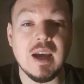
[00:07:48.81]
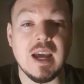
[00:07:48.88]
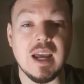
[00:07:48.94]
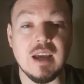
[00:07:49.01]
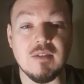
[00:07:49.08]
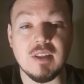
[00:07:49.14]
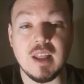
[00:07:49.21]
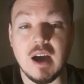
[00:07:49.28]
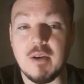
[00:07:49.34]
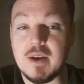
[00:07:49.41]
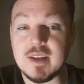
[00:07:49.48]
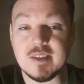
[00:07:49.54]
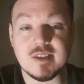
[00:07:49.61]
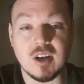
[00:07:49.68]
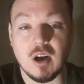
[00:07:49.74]
even though
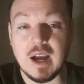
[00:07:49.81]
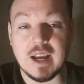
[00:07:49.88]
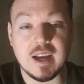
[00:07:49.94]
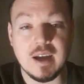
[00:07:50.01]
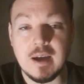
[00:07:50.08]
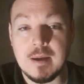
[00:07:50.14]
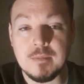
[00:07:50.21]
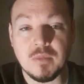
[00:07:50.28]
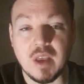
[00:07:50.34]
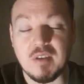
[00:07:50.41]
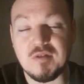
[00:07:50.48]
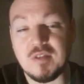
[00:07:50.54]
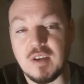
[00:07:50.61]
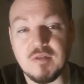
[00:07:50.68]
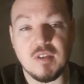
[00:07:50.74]
it's like a
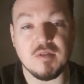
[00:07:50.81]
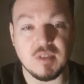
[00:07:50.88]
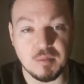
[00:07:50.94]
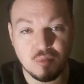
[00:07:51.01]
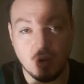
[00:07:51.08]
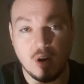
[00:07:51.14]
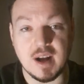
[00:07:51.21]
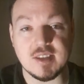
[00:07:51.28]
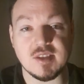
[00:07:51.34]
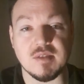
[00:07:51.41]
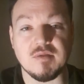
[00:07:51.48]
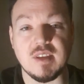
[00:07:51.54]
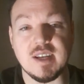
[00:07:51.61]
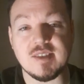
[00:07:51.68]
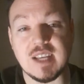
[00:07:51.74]
fifth of the price
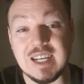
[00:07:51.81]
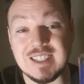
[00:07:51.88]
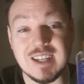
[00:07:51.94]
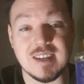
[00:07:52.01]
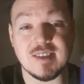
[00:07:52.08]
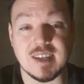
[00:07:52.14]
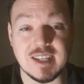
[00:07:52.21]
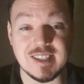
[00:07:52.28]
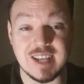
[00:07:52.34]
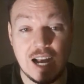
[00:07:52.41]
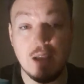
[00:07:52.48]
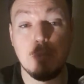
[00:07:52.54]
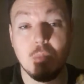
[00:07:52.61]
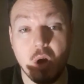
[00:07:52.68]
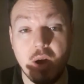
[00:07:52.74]
of this, it does
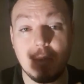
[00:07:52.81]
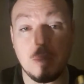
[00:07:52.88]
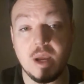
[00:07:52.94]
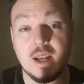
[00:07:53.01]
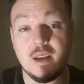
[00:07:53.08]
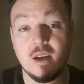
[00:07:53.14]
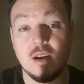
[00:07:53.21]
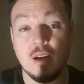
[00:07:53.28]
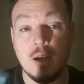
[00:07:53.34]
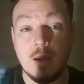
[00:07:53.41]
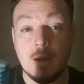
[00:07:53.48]
exactly, in my opinion,